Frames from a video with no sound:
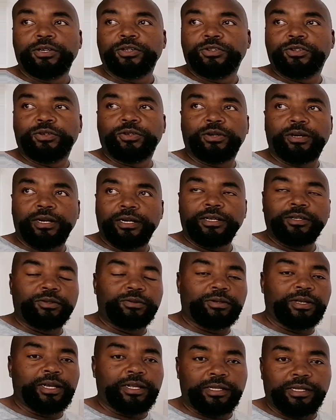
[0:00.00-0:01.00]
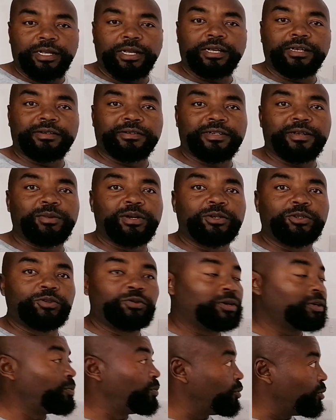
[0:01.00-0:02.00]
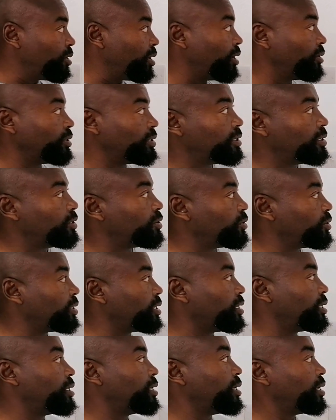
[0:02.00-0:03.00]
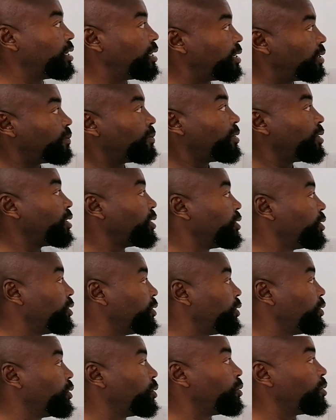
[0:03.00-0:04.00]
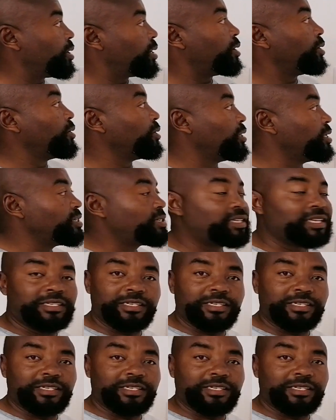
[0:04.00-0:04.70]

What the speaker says: So you're gonna need to get someone to help you out so that you're working on this.